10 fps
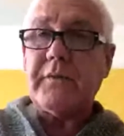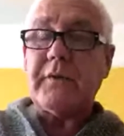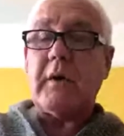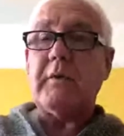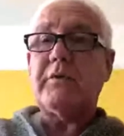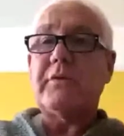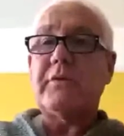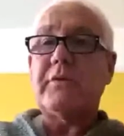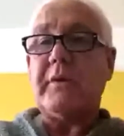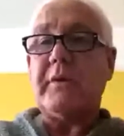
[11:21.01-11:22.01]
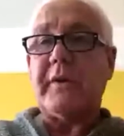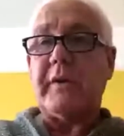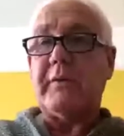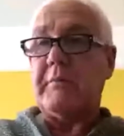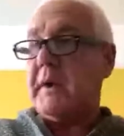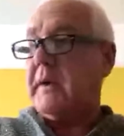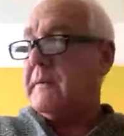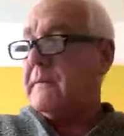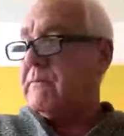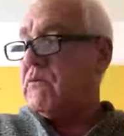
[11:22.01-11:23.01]
So someone said to me,
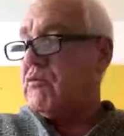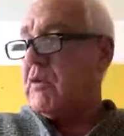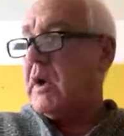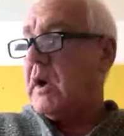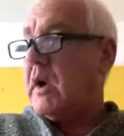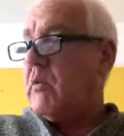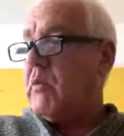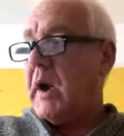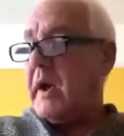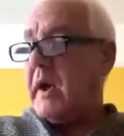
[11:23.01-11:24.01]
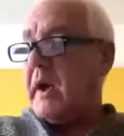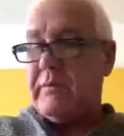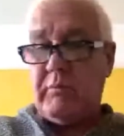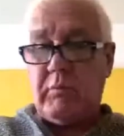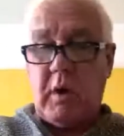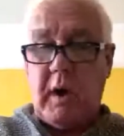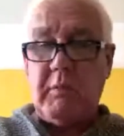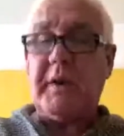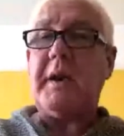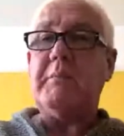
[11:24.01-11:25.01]
why
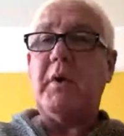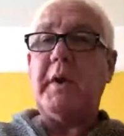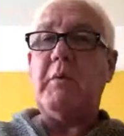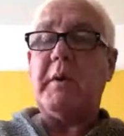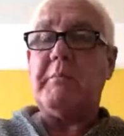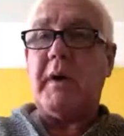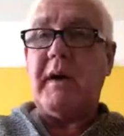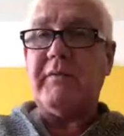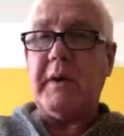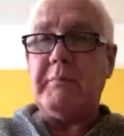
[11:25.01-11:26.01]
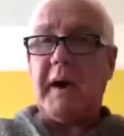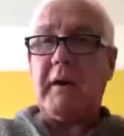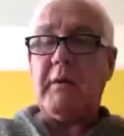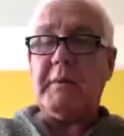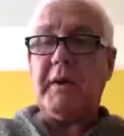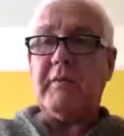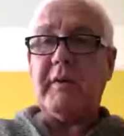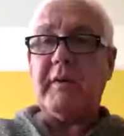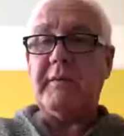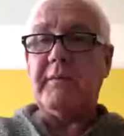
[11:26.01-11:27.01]
would anybody want to buy a feedback comment
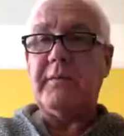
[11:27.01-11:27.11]
off you?